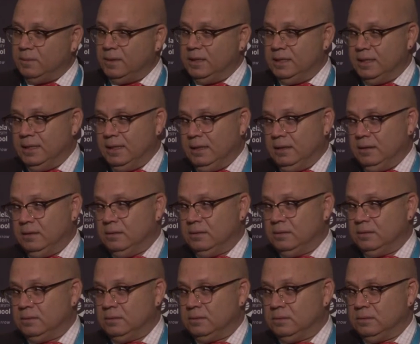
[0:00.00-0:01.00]
Mandela,
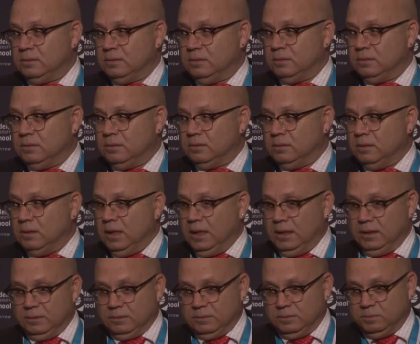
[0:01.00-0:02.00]

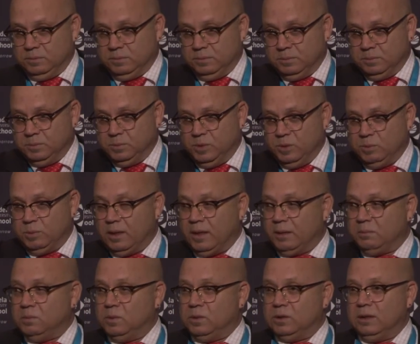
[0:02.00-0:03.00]
and people
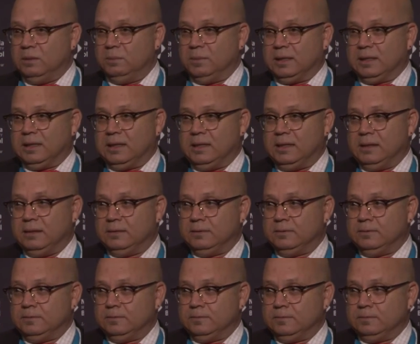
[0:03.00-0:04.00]
like
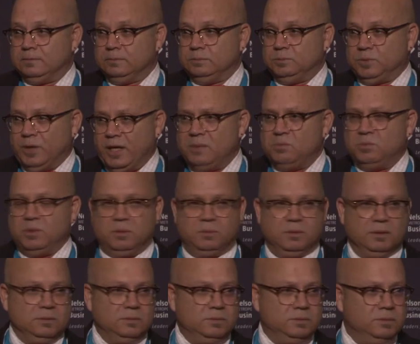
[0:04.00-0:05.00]
Mandela. Right?
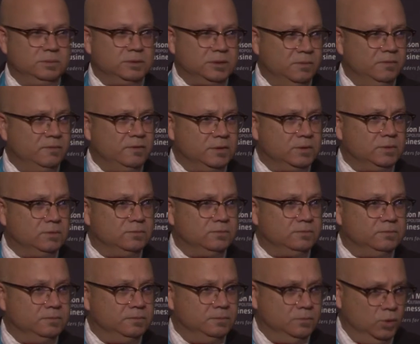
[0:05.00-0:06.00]
Some of us
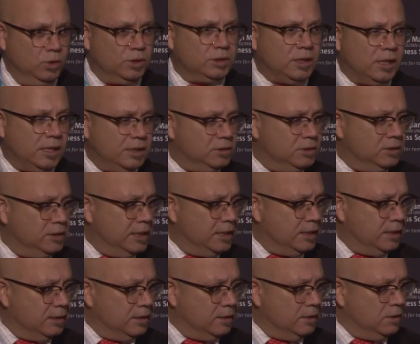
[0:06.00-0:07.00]
worked hard to get
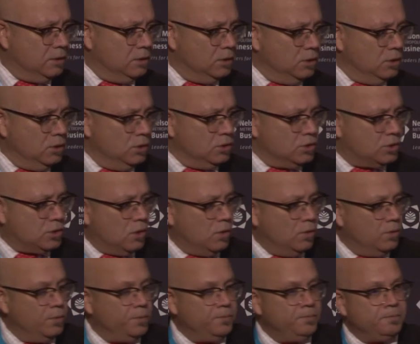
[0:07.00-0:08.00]
here.
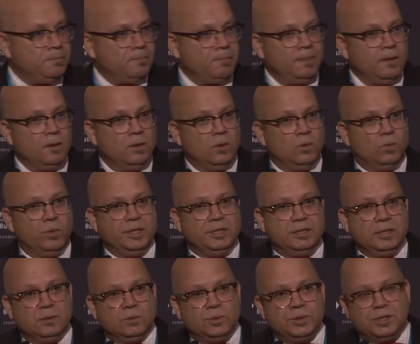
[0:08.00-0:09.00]
So we
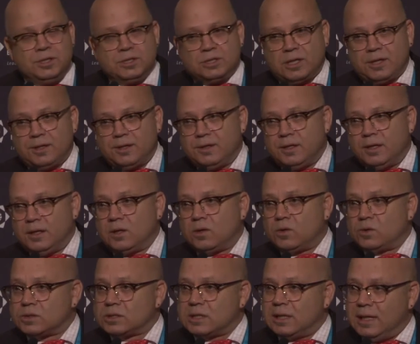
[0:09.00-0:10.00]
deal with each other then
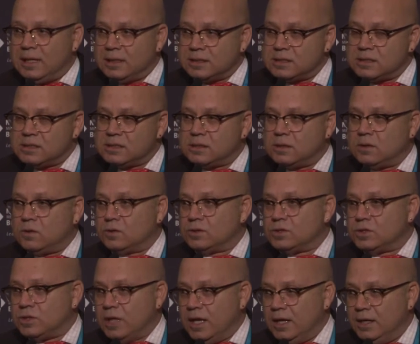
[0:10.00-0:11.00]
across classes,
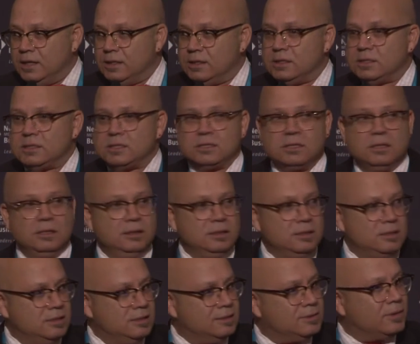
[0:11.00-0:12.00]
across genders.
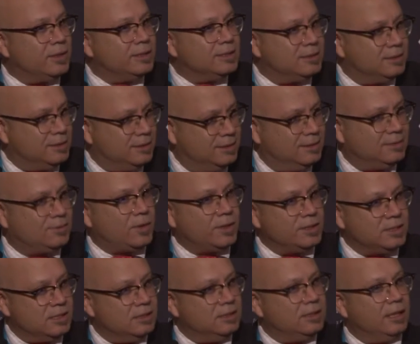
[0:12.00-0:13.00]
It's a
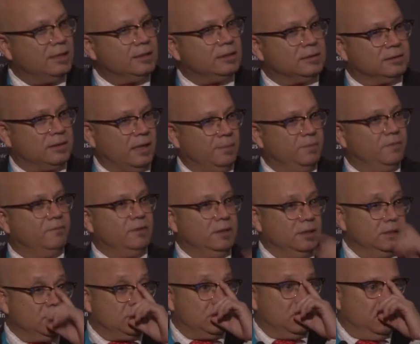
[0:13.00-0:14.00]
transcendental type of
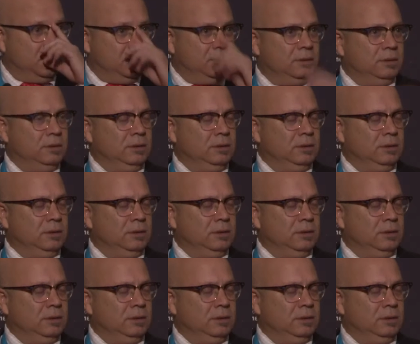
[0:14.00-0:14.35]
leadership.